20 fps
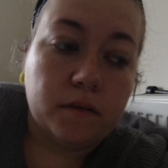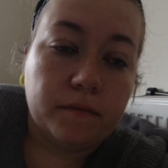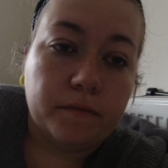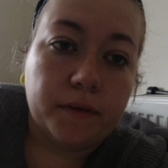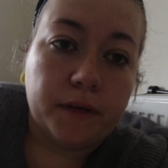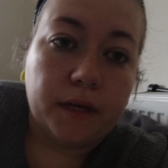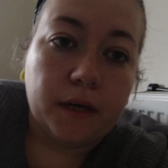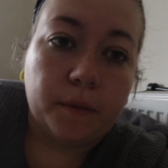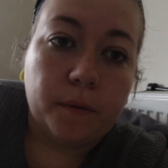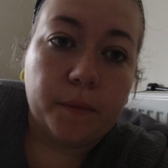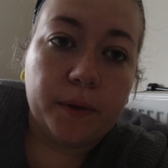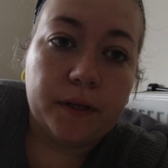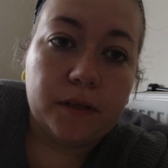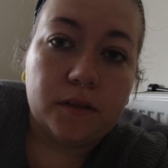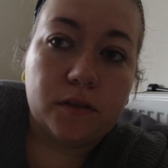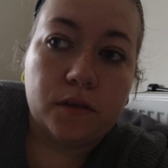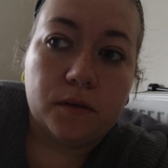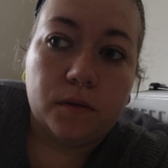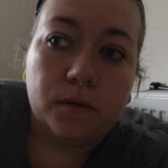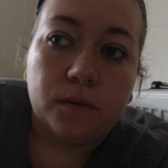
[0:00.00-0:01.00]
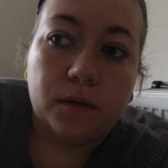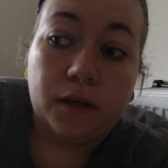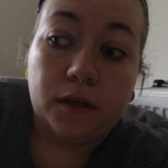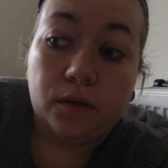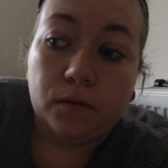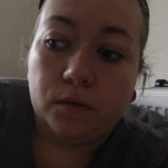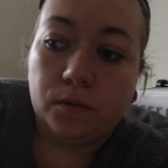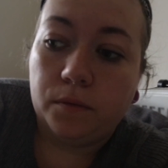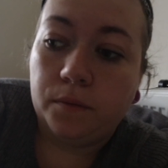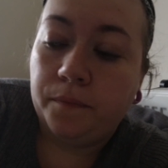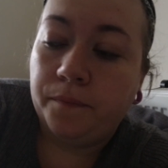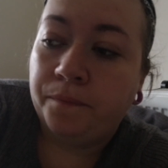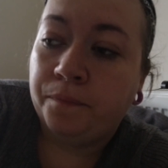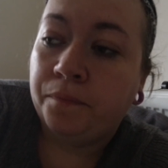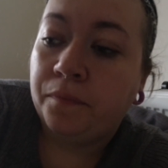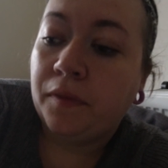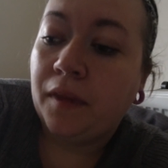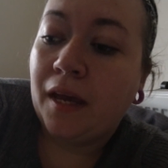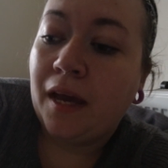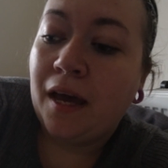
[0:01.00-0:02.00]
something, and we went to Lidl.
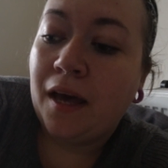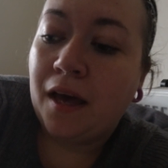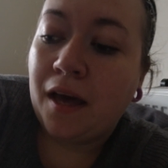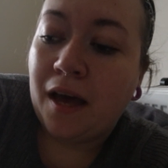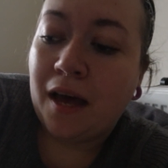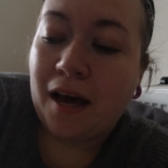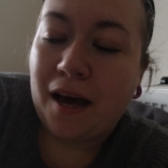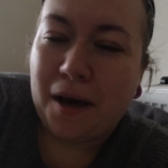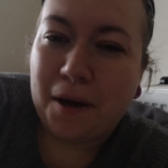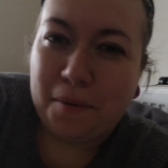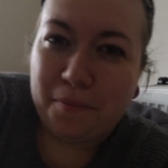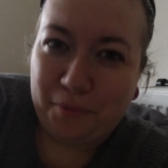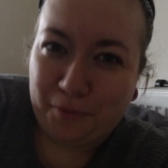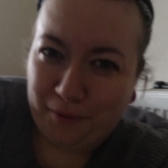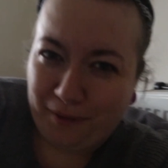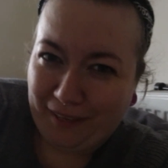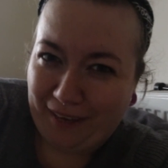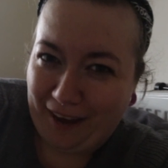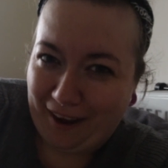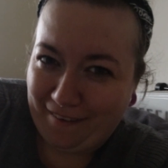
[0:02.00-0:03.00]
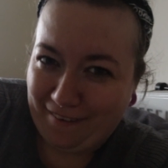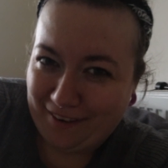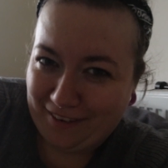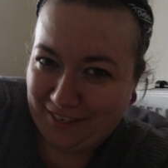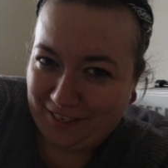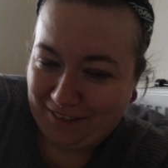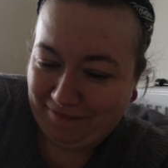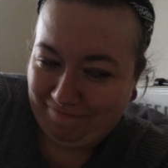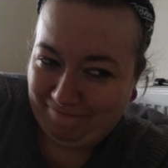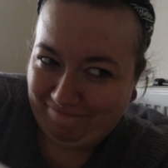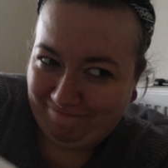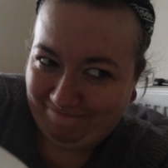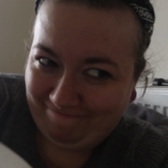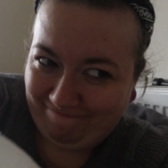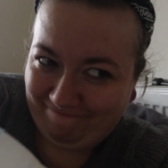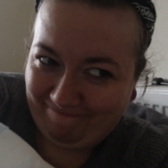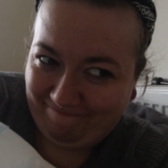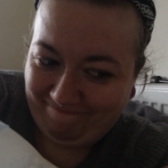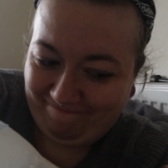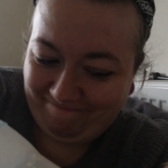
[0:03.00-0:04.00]
I bought the garage.
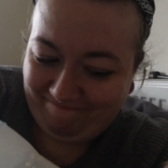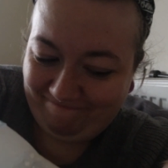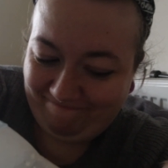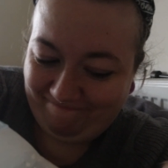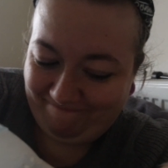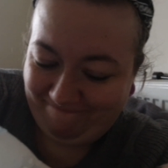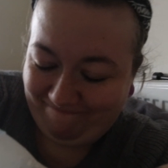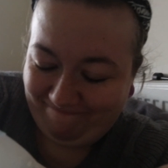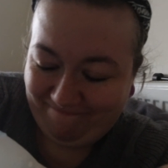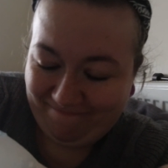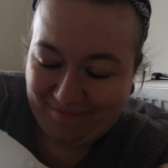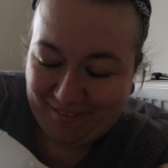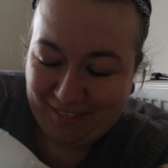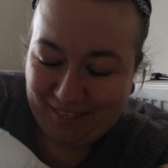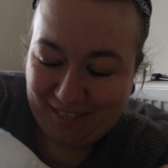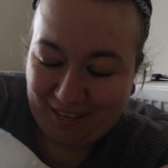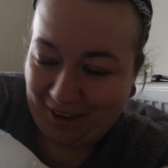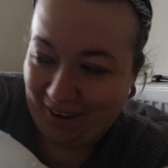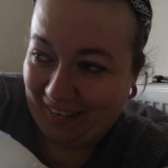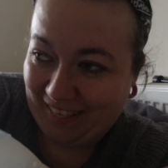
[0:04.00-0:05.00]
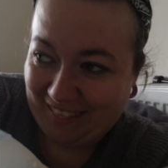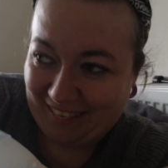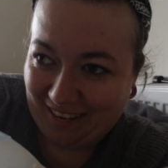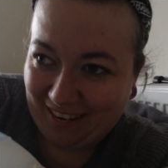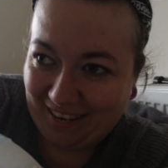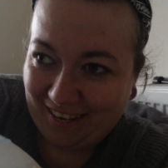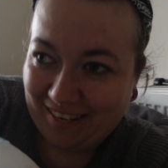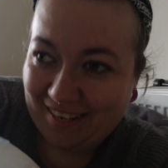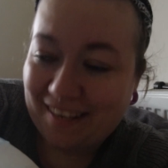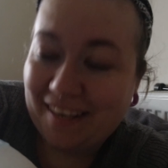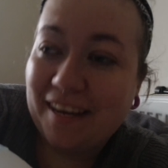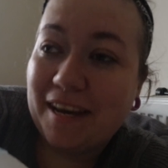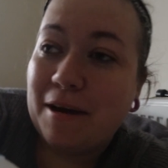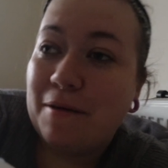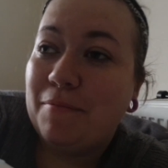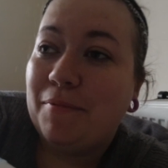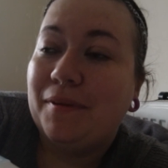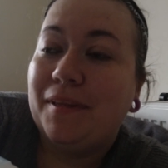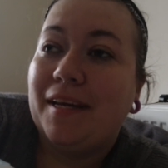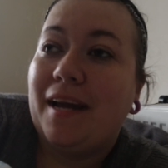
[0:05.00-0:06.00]
I'm so excited. I
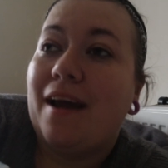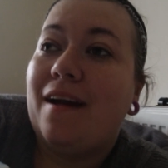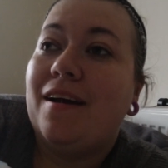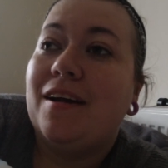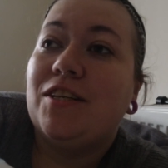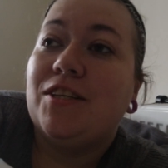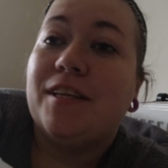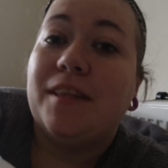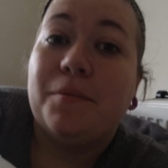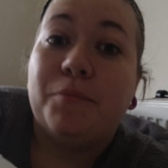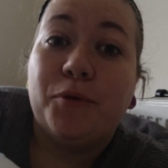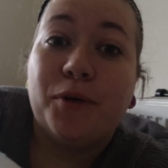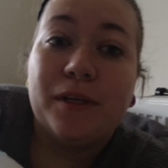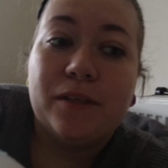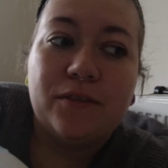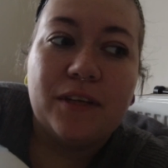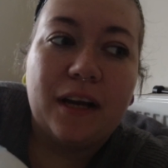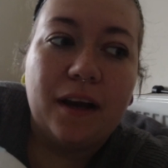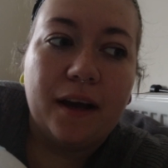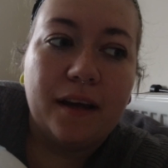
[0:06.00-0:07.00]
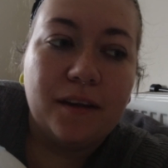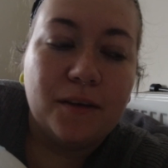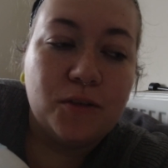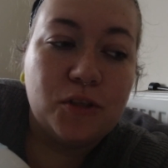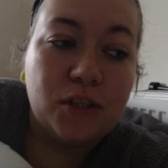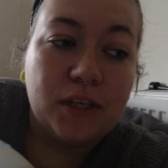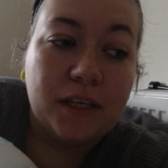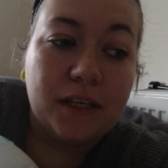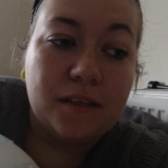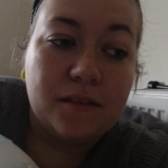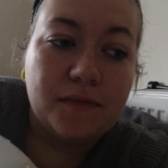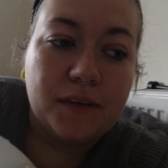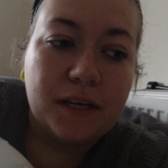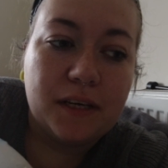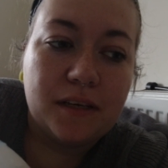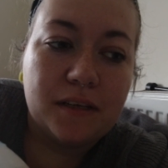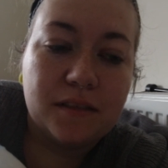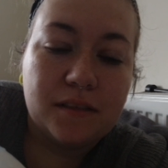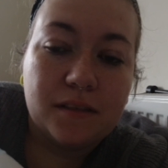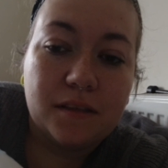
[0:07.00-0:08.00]
bought the garage, and the boys really like those cheese
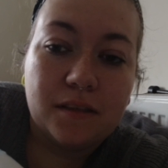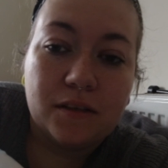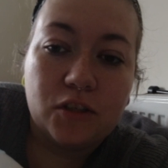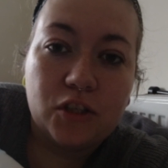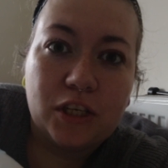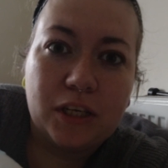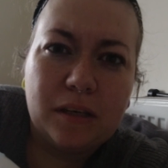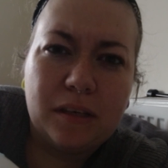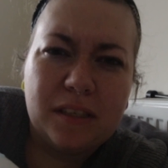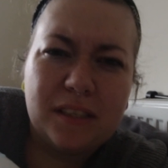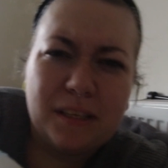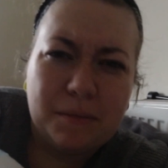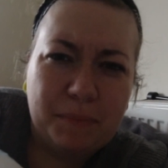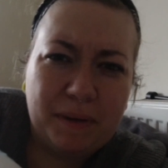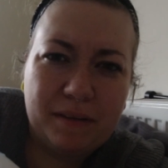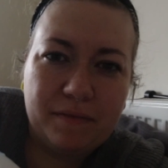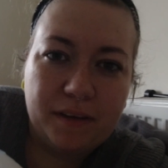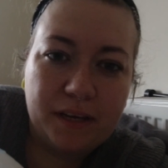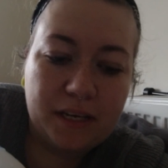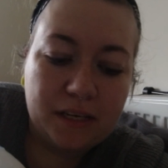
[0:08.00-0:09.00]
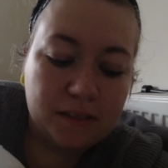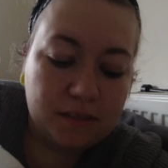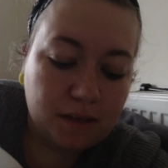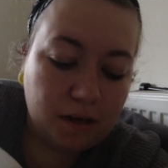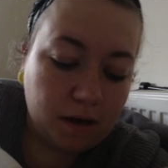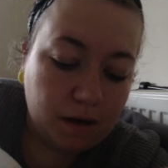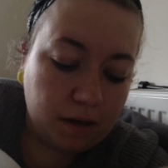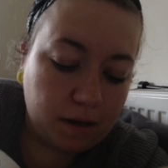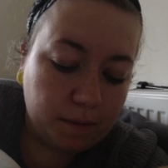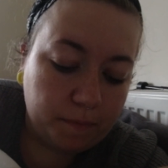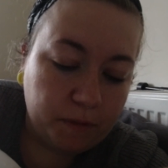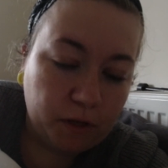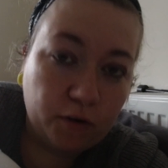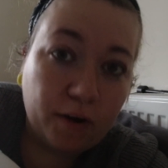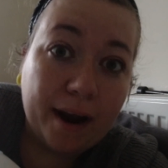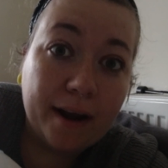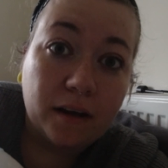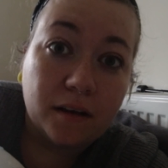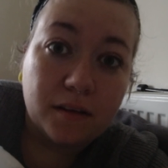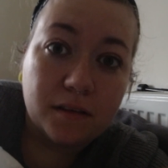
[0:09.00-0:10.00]
things, the cheese dippy things that I am, the
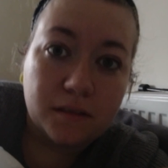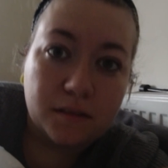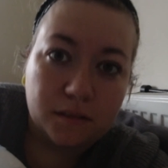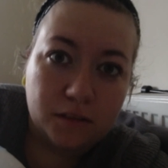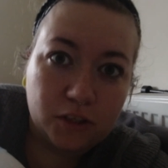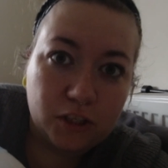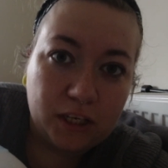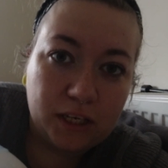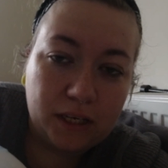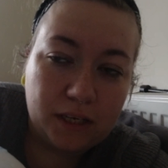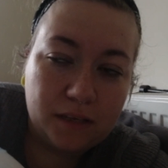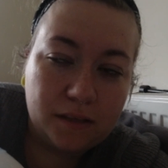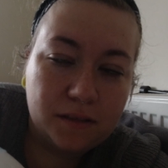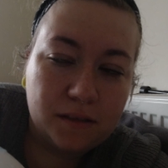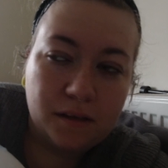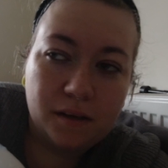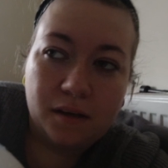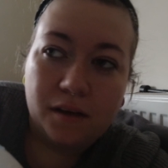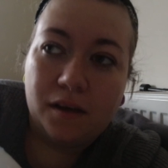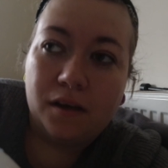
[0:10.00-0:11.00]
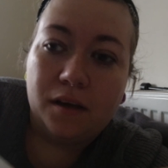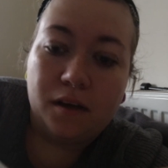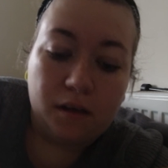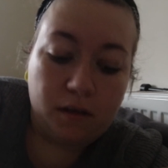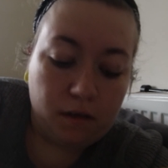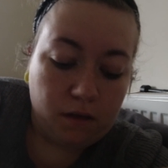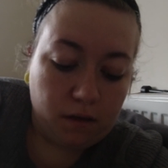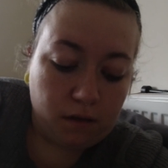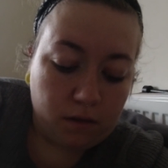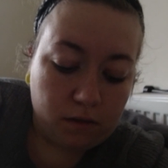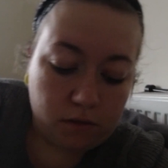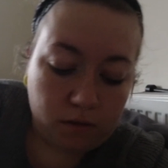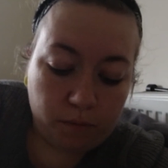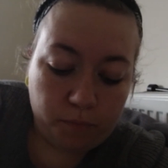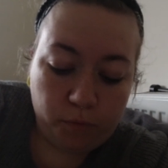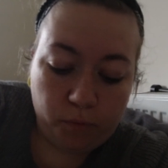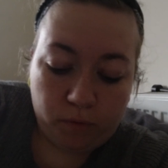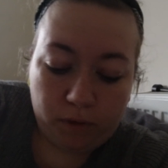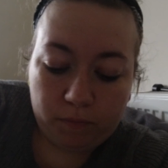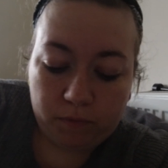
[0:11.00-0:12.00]
crackers and cheese. So I
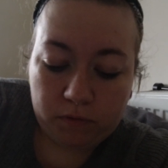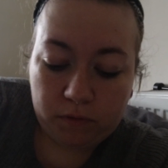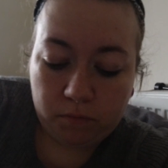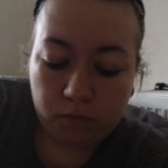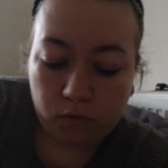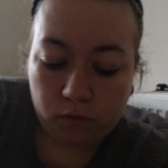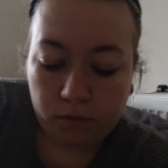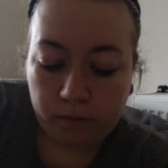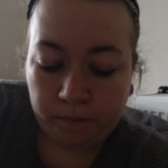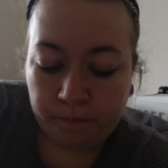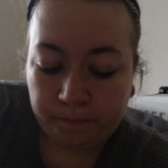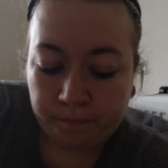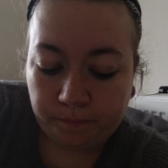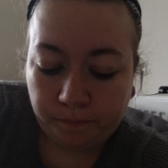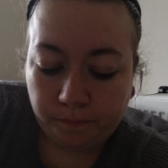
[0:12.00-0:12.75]
bought them some more.